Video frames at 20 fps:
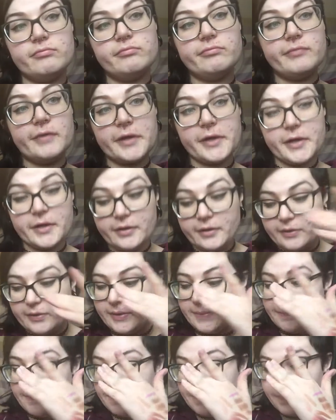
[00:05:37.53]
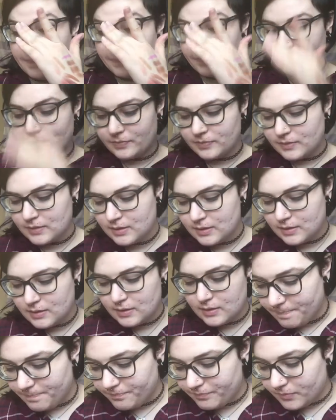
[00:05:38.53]
I'm not gonna do it.
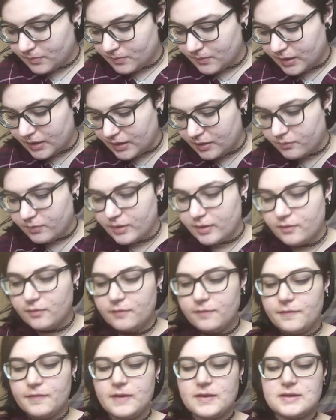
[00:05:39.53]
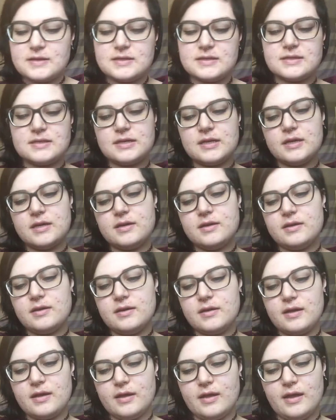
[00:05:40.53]
Getting rid of this,
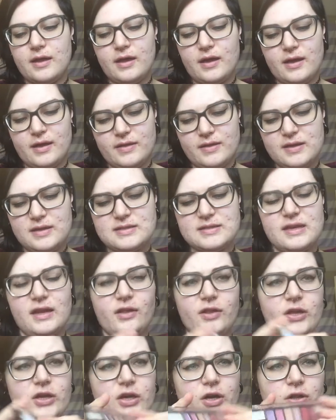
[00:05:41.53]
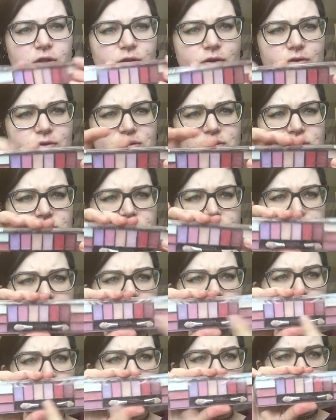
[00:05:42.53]
I think it's LA Colors
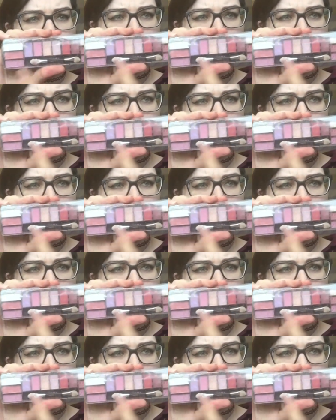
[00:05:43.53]
little